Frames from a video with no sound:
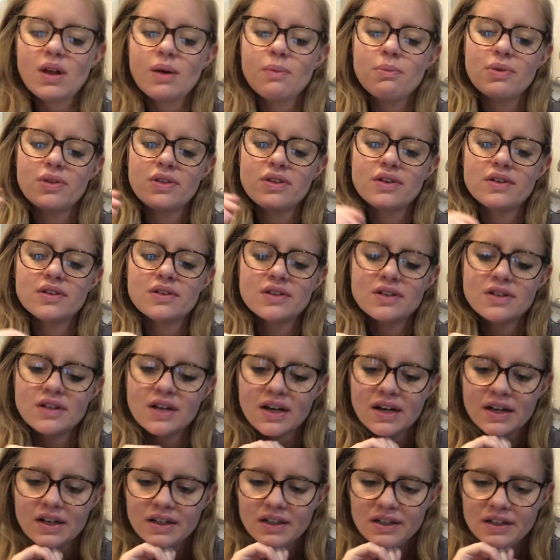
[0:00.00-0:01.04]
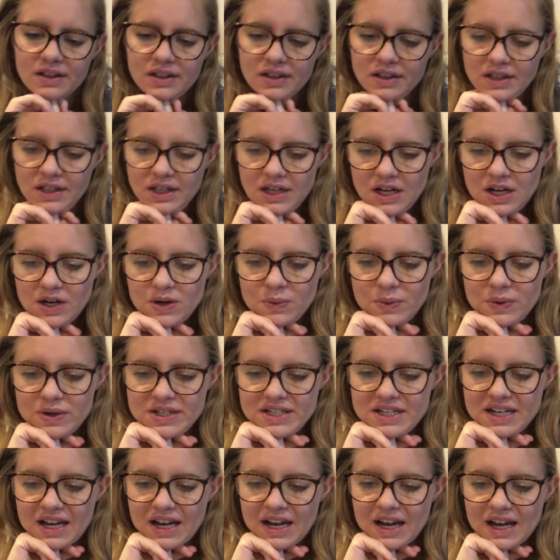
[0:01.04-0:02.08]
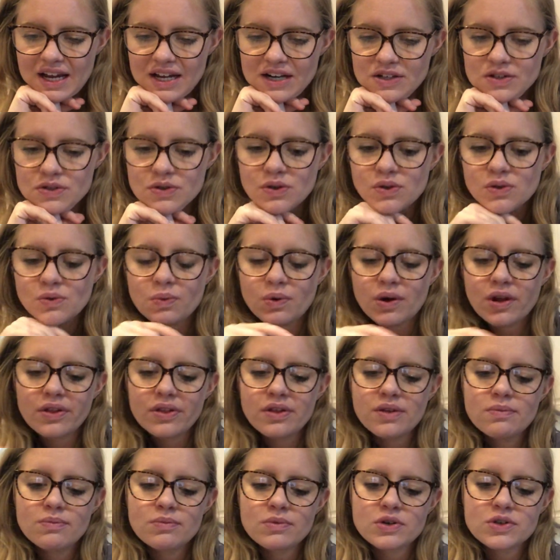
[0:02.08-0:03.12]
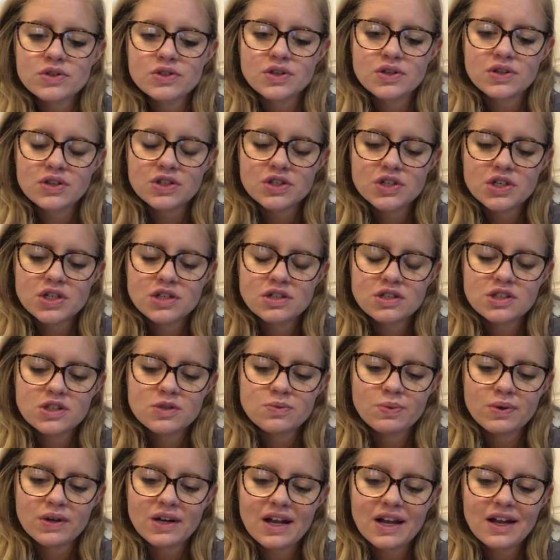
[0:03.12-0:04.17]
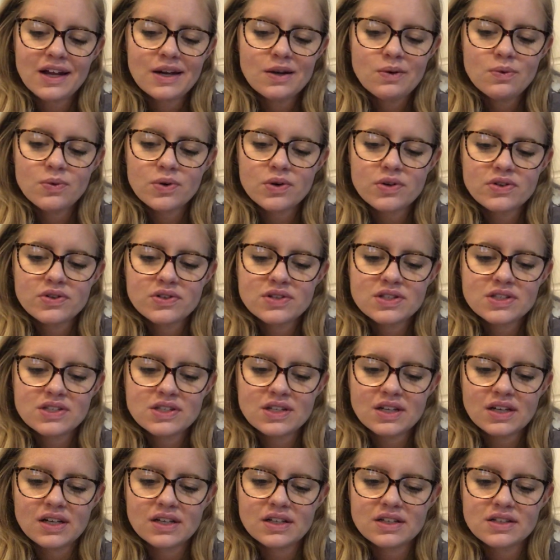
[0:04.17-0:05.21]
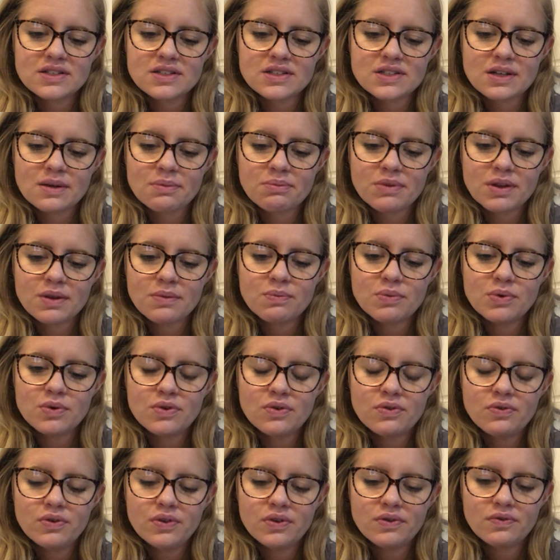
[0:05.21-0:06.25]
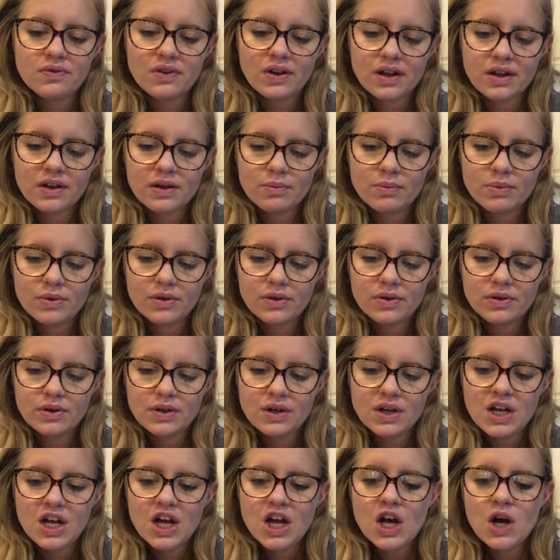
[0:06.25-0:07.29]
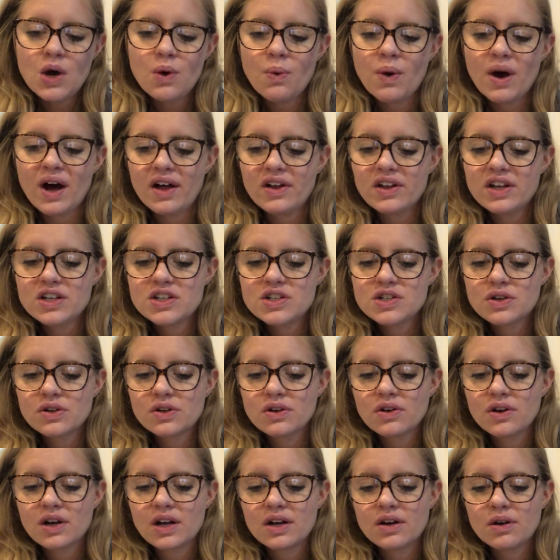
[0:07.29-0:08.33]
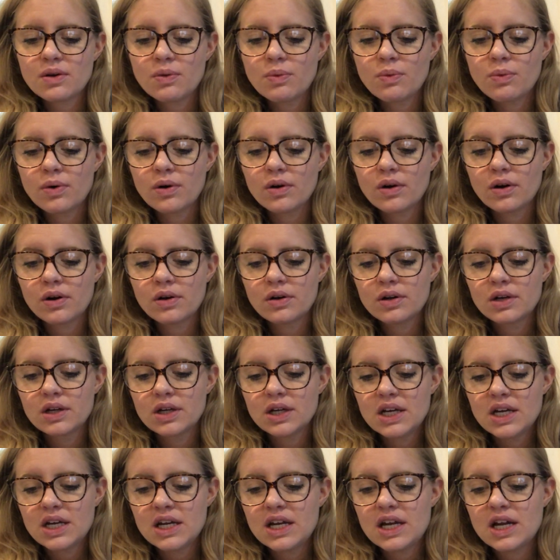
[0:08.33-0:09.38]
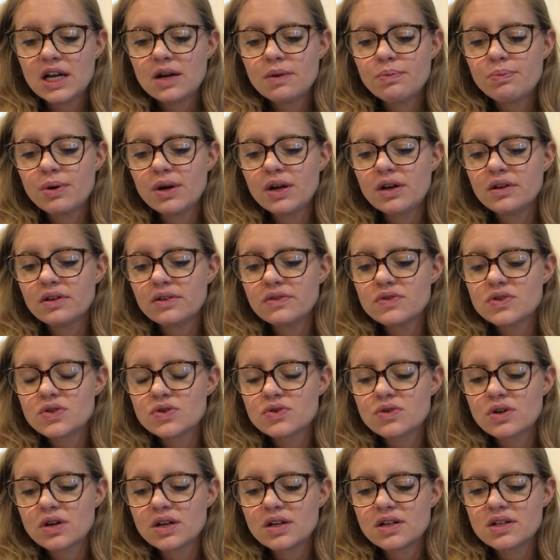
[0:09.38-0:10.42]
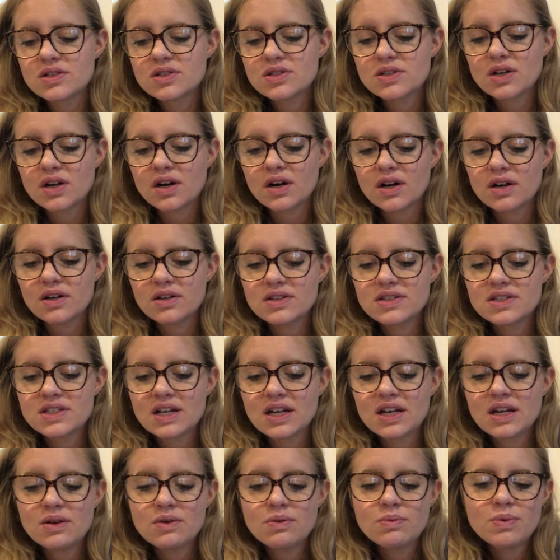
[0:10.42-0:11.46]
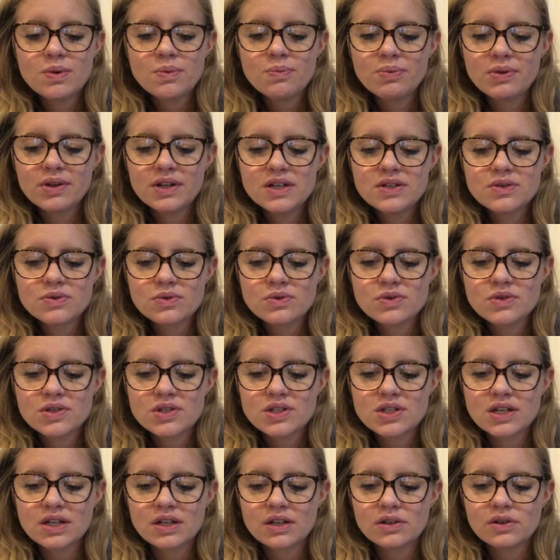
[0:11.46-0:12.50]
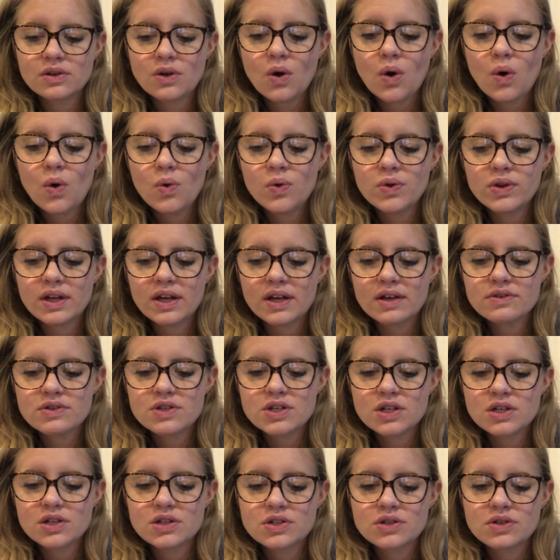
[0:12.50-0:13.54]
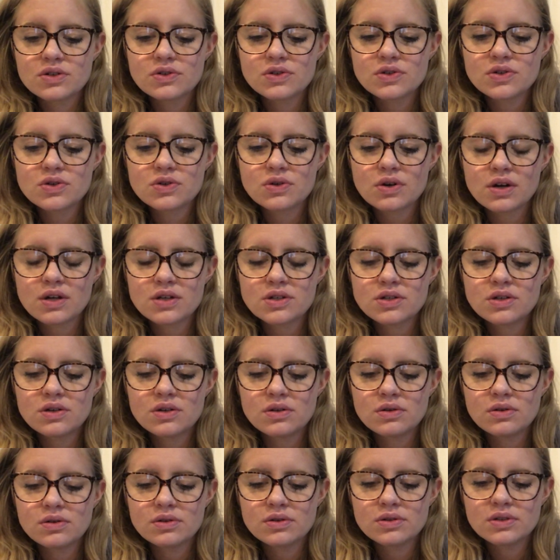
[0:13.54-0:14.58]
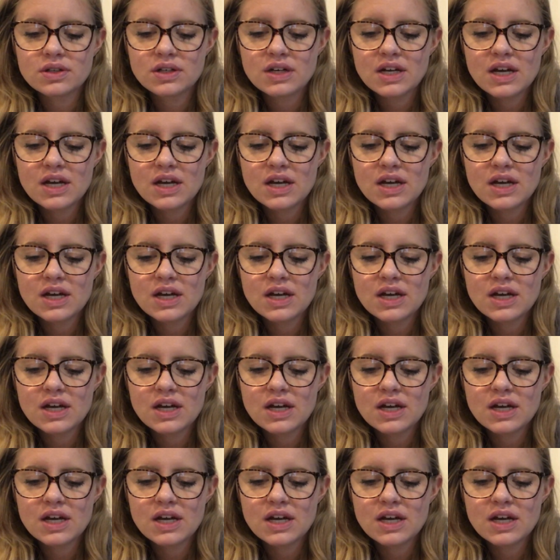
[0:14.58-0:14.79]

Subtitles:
Bathilda nodded. One day Anna told a wealthy merchant that she could spin any worthless thing into something beautiful and valuable. Well, he took her at her word. He had a bundle of straw in his cart and said he would be pleased with her skill only if she could turn the straw into gold.